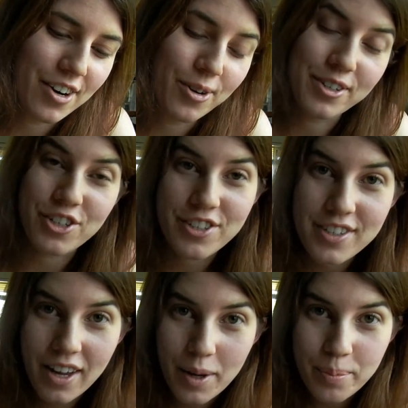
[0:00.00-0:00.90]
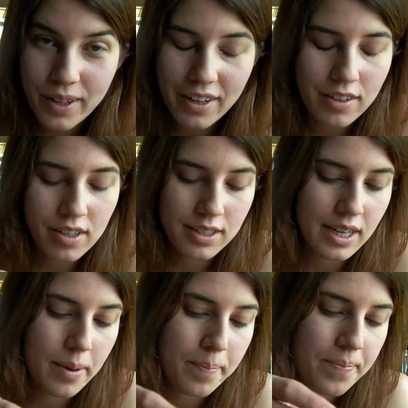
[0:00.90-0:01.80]
Or just stay up late all the
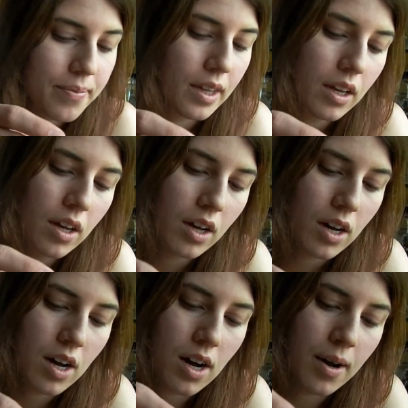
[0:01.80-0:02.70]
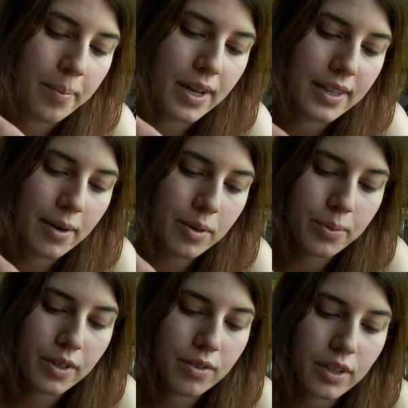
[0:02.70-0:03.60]
time. And that
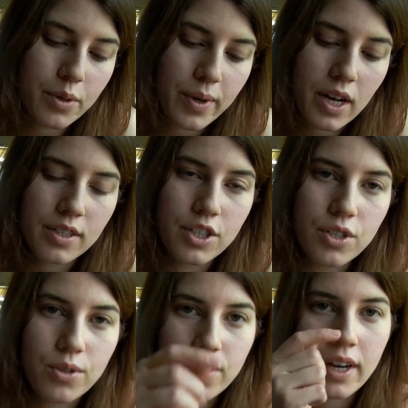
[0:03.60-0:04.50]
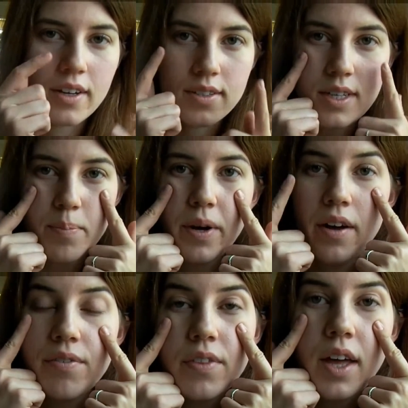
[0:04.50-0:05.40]
would work really well to kind of
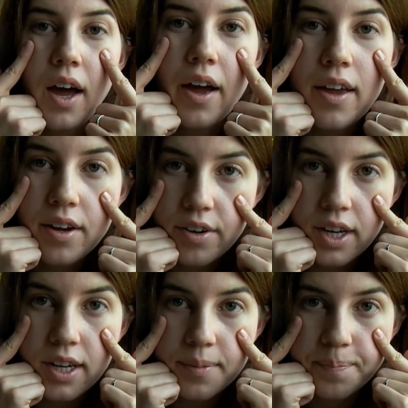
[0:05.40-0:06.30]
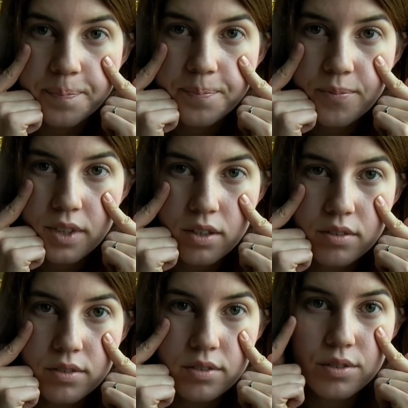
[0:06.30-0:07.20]
depuff the eye area.
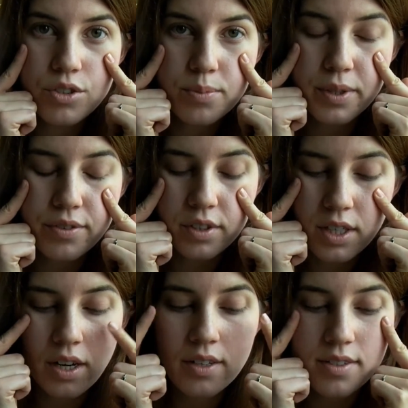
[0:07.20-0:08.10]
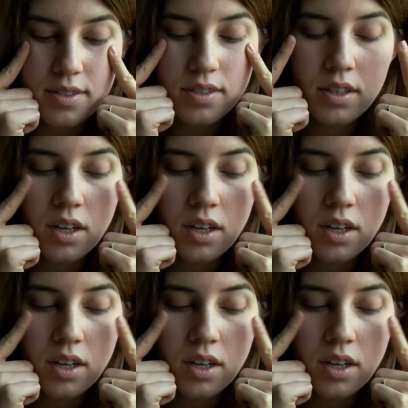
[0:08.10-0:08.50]
would be really nice.